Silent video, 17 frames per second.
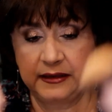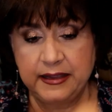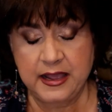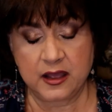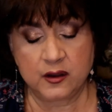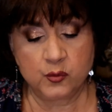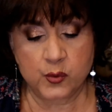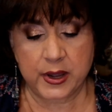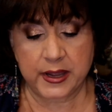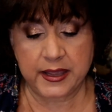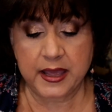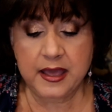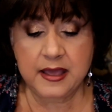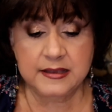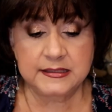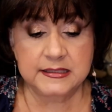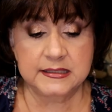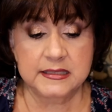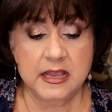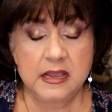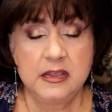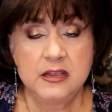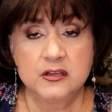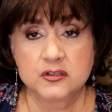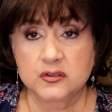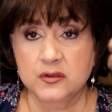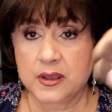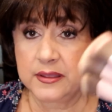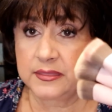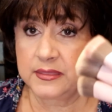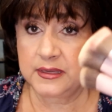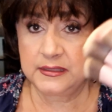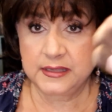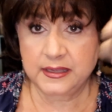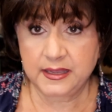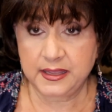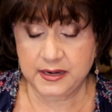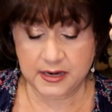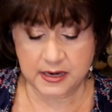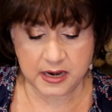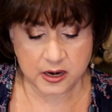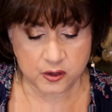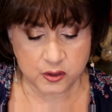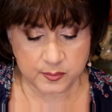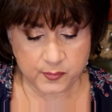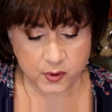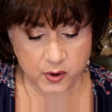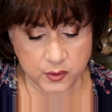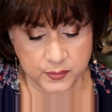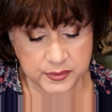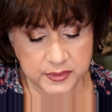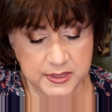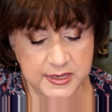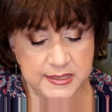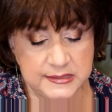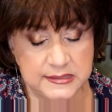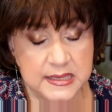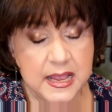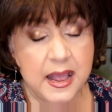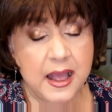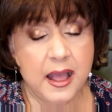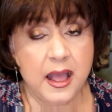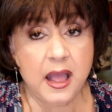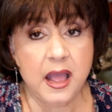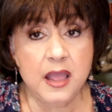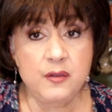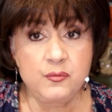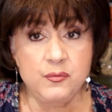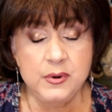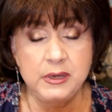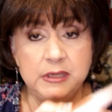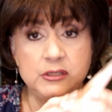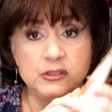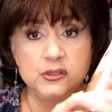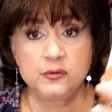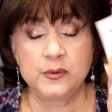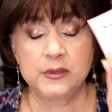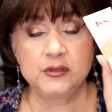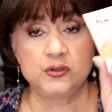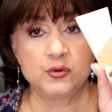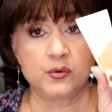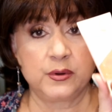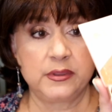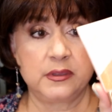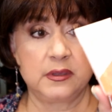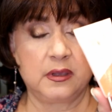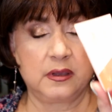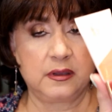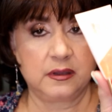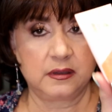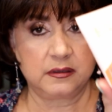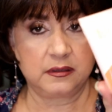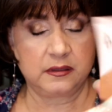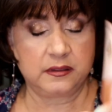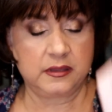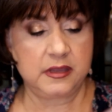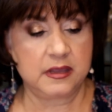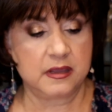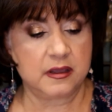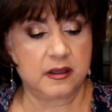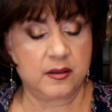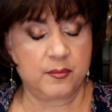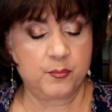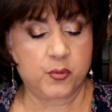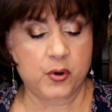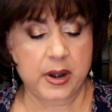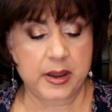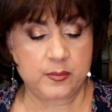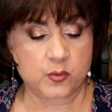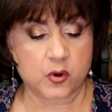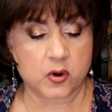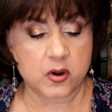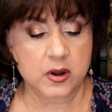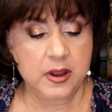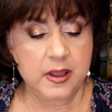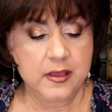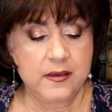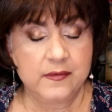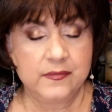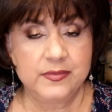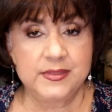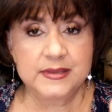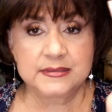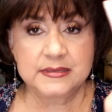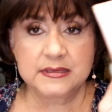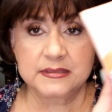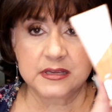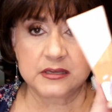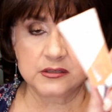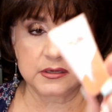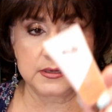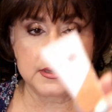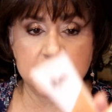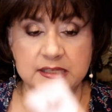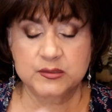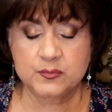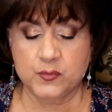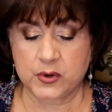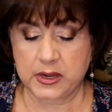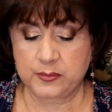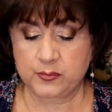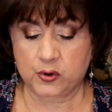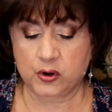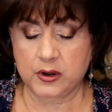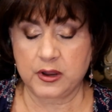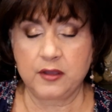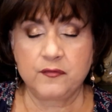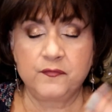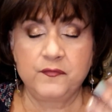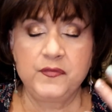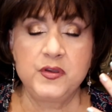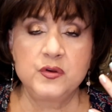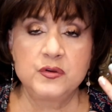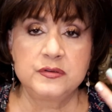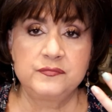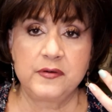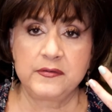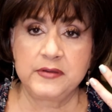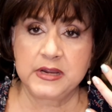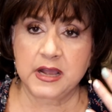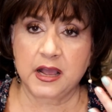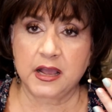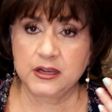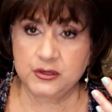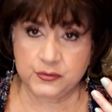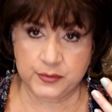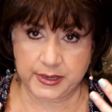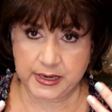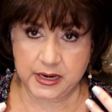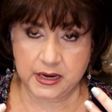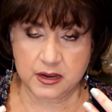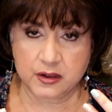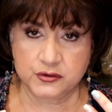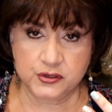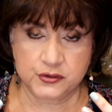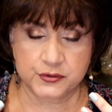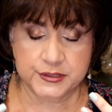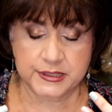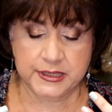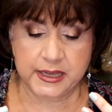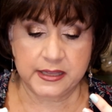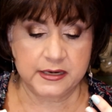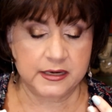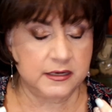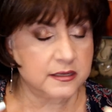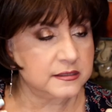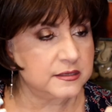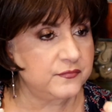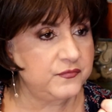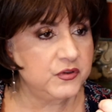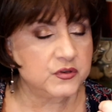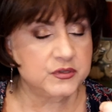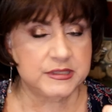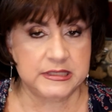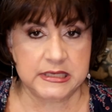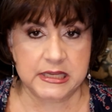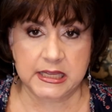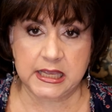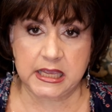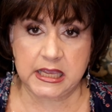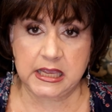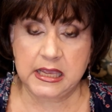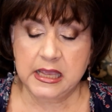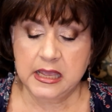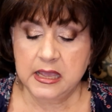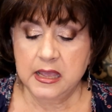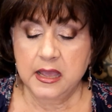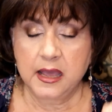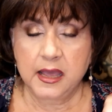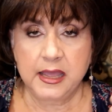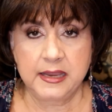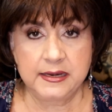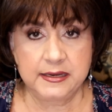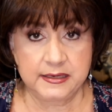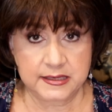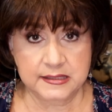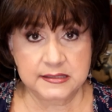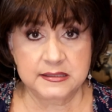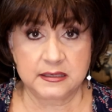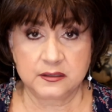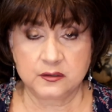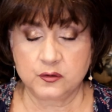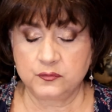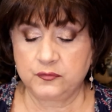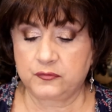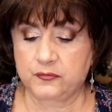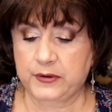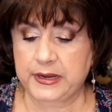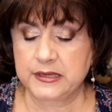LYS. So I think they hit it out of the park with these. I really do enjoy the primer. This is such a nice primer. It feels very hydrating on your skin. It doesn't feel sticky, and it is silicone free.